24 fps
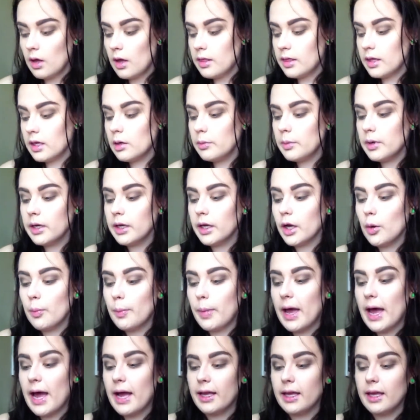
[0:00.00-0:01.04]
Then I'm going to go
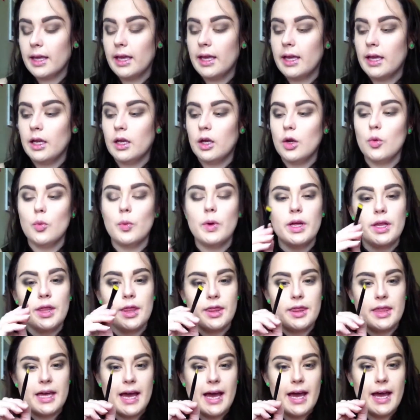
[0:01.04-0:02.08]
back in with
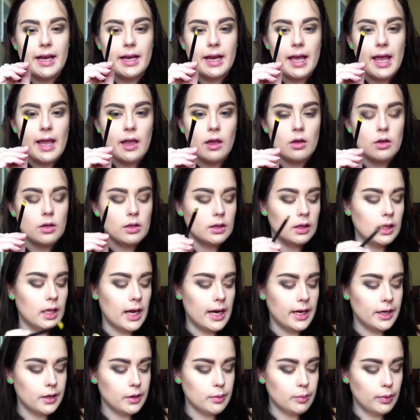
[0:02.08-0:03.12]
that angled
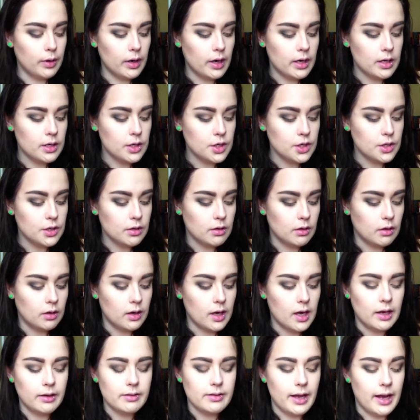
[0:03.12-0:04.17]
liner brush, or
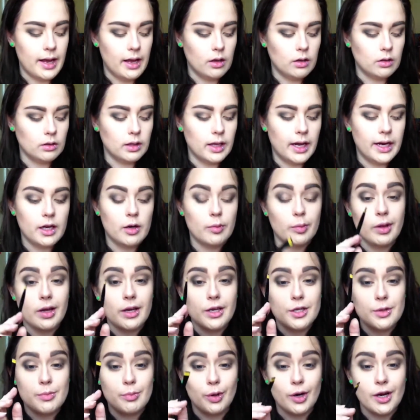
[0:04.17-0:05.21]
not angled liner
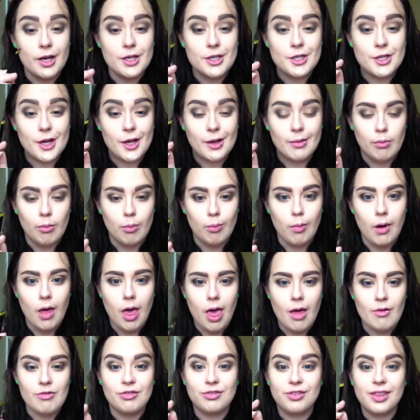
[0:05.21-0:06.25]
brush,
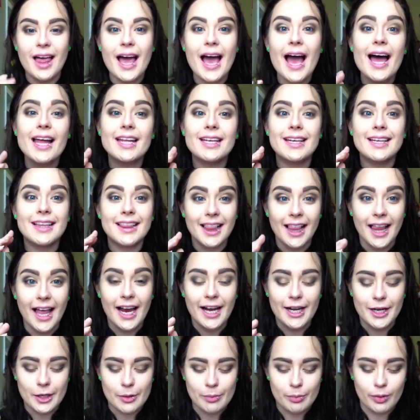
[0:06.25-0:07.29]
flat
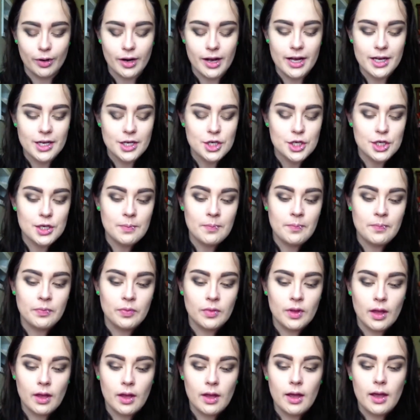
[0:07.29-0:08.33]
liner brush,
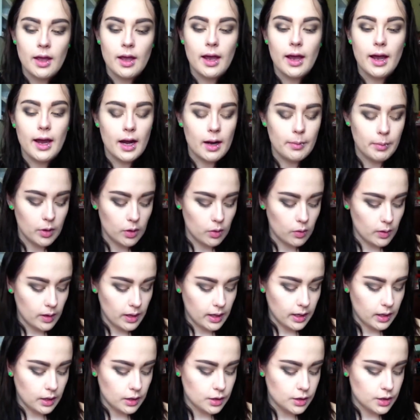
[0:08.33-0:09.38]
and I'm
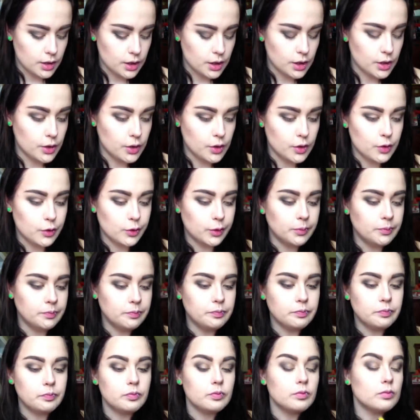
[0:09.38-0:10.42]
going to
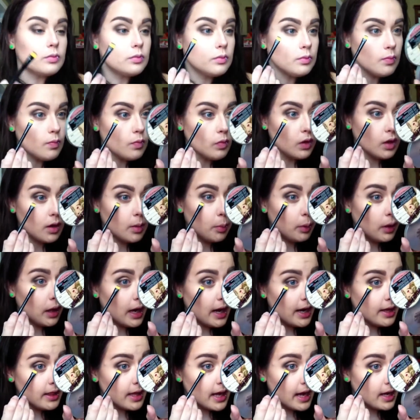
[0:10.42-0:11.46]

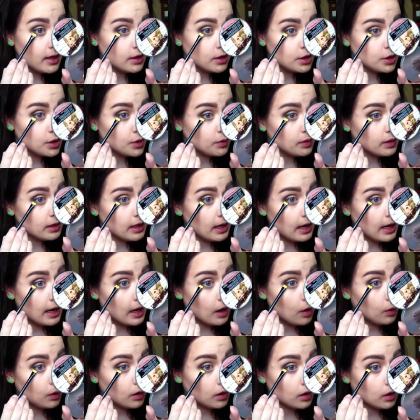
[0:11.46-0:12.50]
apply that to the
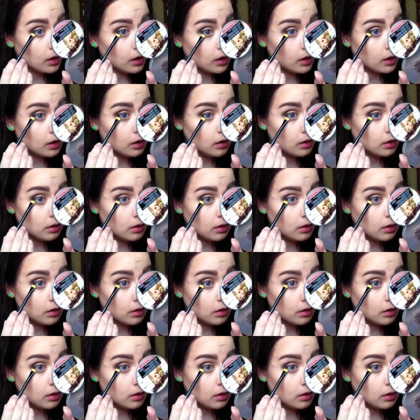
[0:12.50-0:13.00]
outer